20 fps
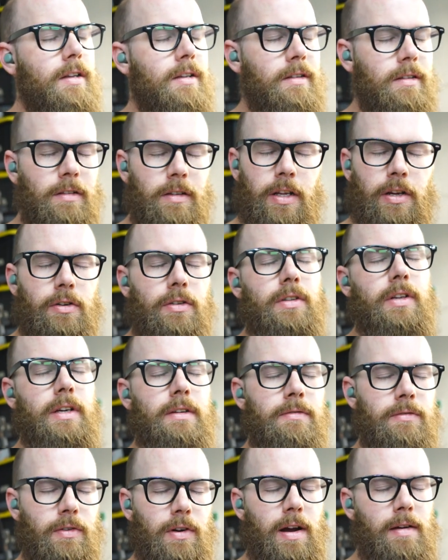literally
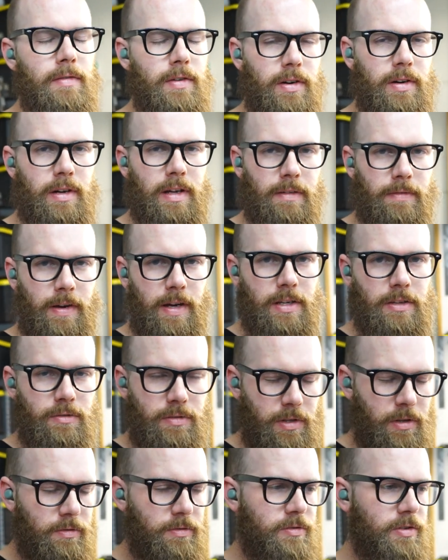forever if I
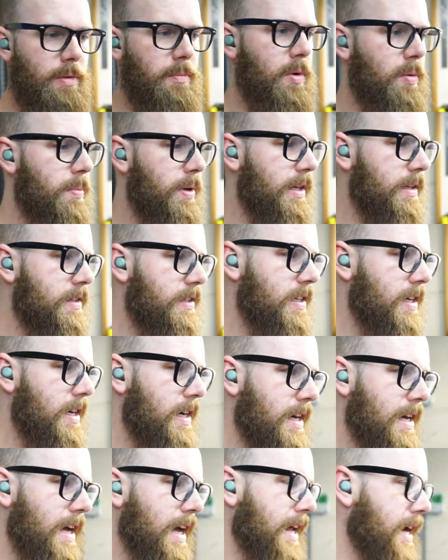use those Dremel bits.
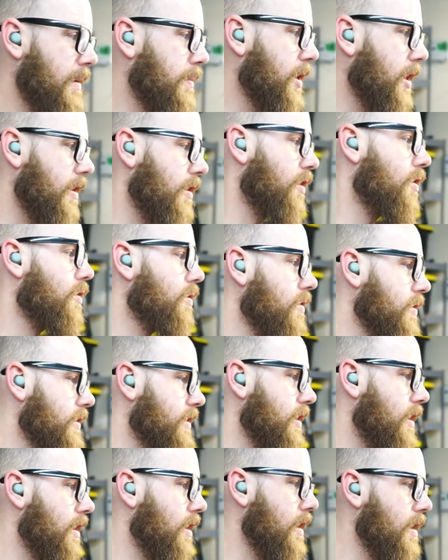And I bought a hole
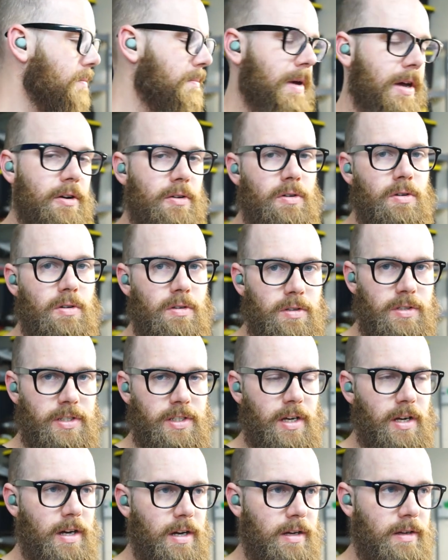saw, a metal hole
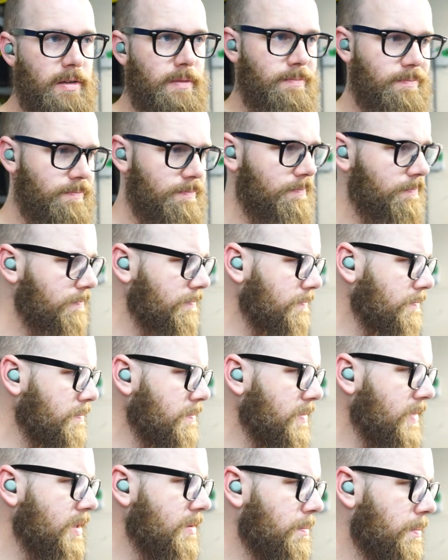saw,
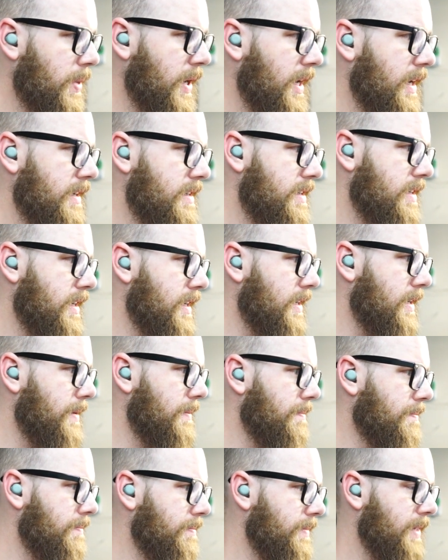but
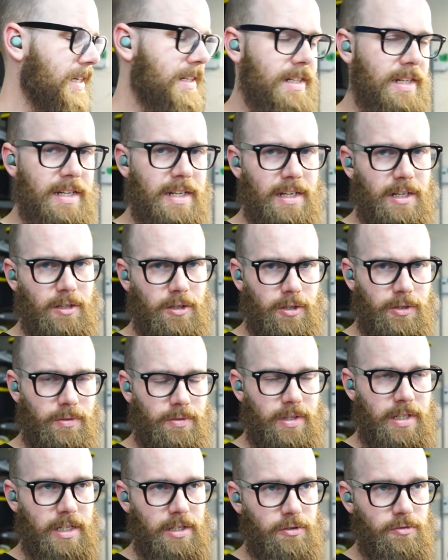it didn't
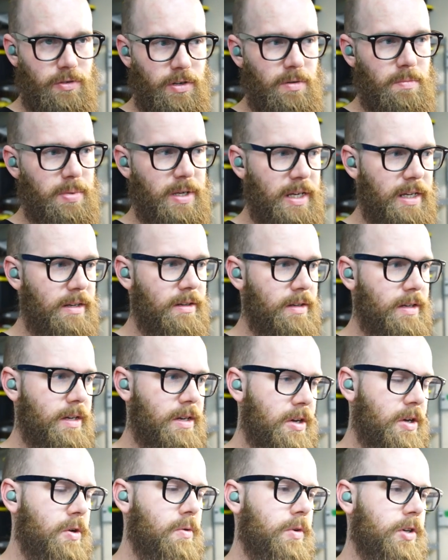include the drill bit,
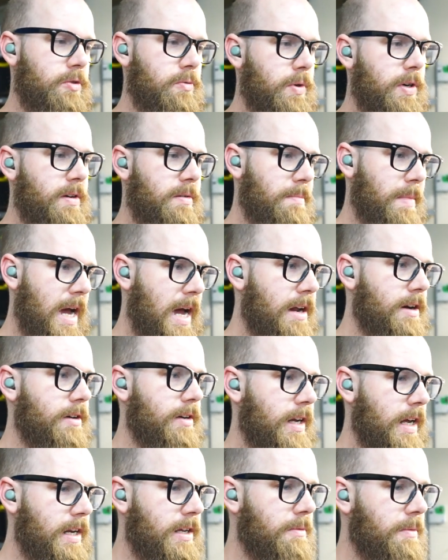which wouldn't have
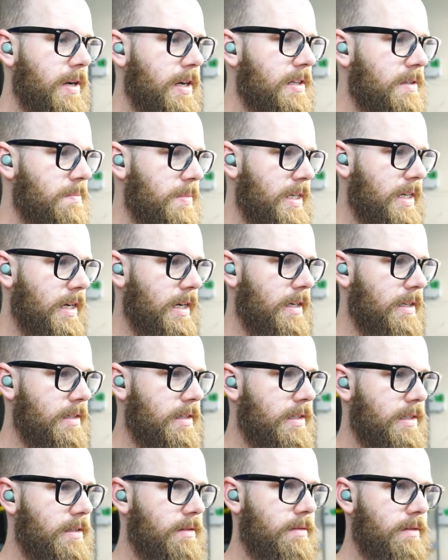mattered anyways,
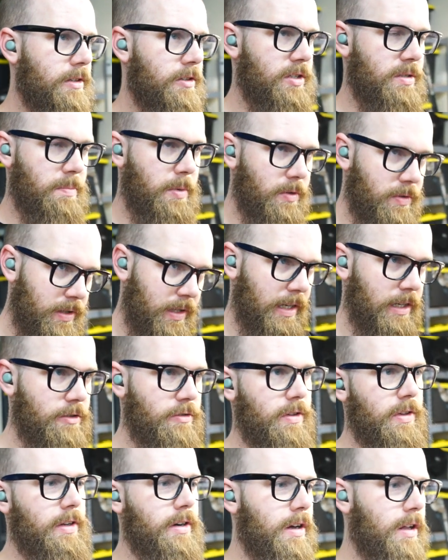because you're supposed to like
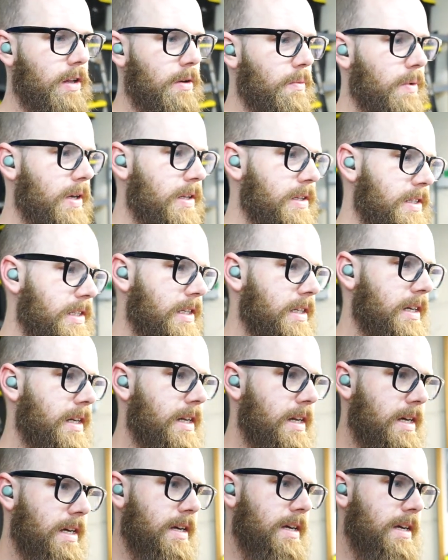drill it all at once. And